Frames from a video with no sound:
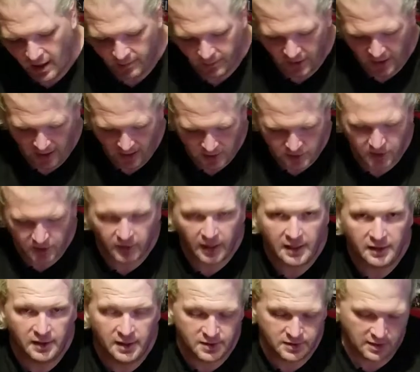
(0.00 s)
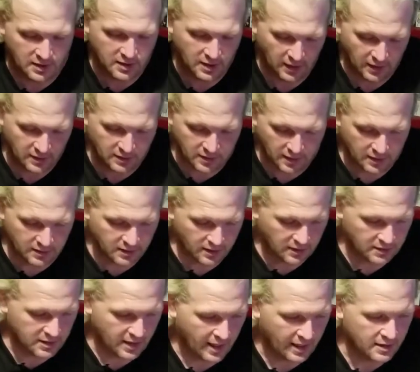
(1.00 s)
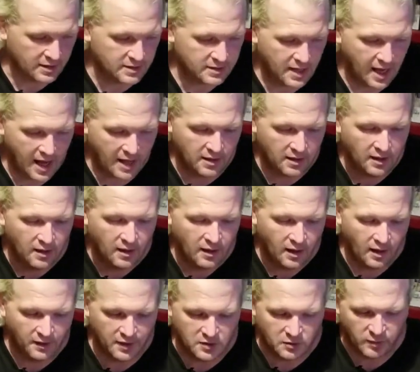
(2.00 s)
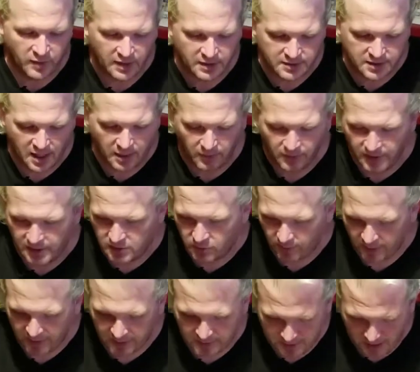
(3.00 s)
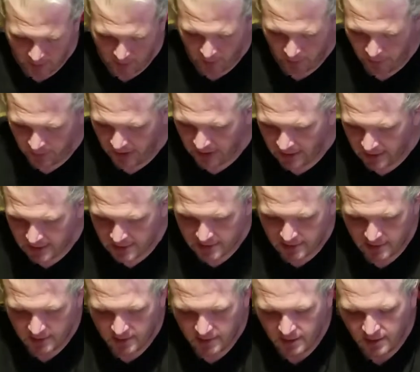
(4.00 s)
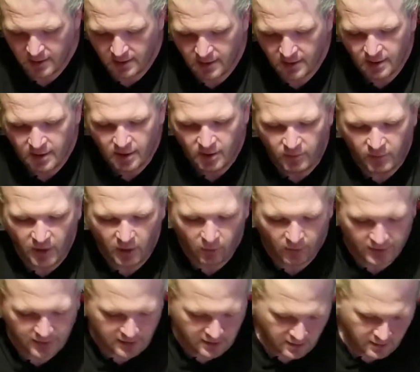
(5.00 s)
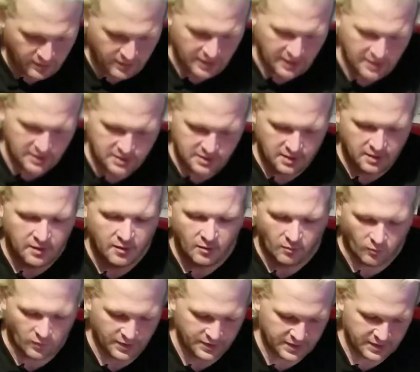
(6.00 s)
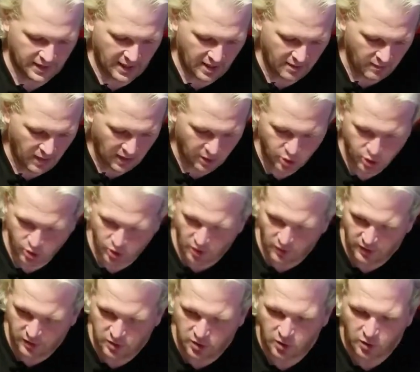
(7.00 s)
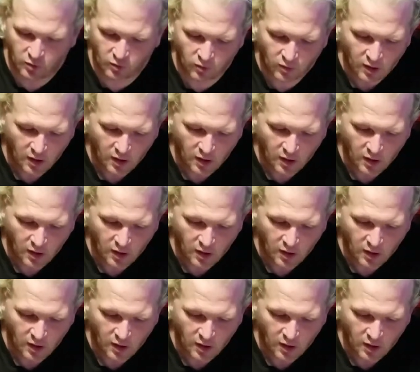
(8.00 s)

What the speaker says: going to integrate this into the entire set, and this will be a separate piece. But when you do this, once again, make sure that you